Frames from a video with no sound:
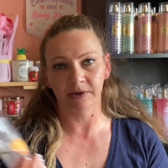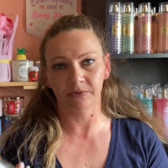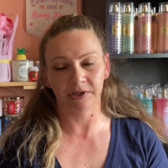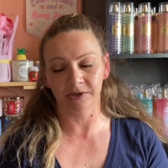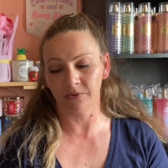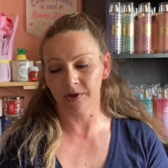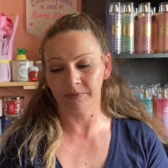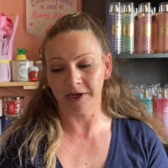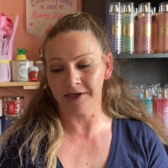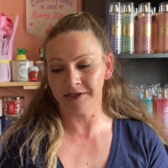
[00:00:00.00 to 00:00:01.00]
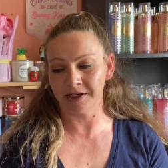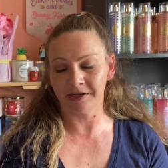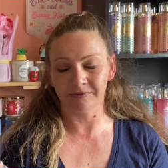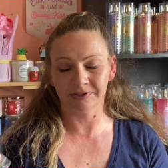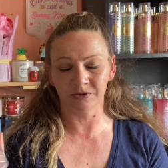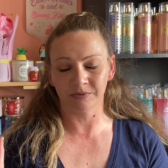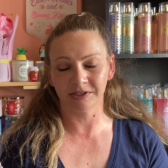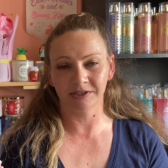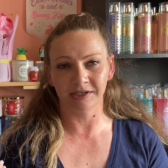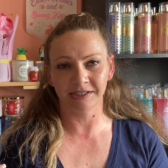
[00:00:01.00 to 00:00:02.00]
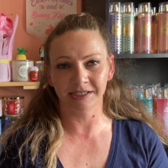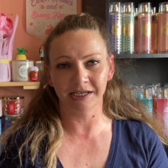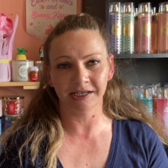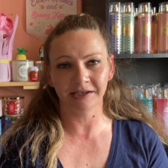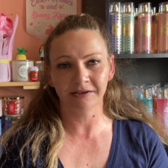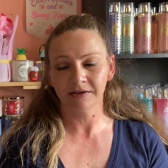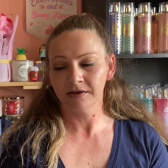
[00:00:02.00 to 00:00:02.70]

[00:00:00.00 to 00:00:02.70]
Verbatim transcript: really don't wanna buy it again. It was almost nauseating.